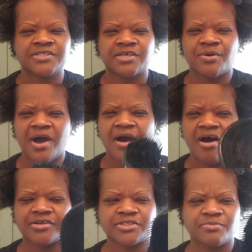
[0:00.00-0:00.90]
So
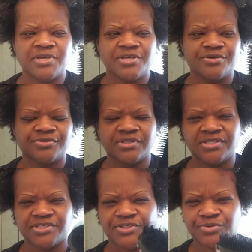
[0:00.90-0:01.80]
I'll also be
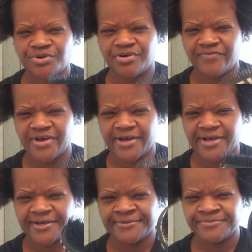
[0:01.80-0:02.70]
using this sort
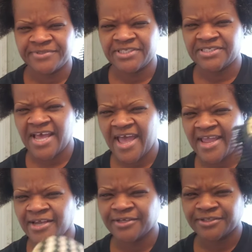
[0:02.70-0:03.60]
of
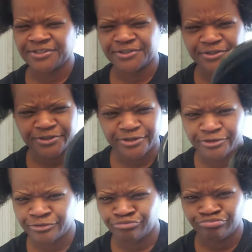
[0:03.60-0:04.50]

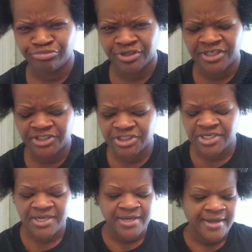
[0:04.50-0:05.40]
detangler brush.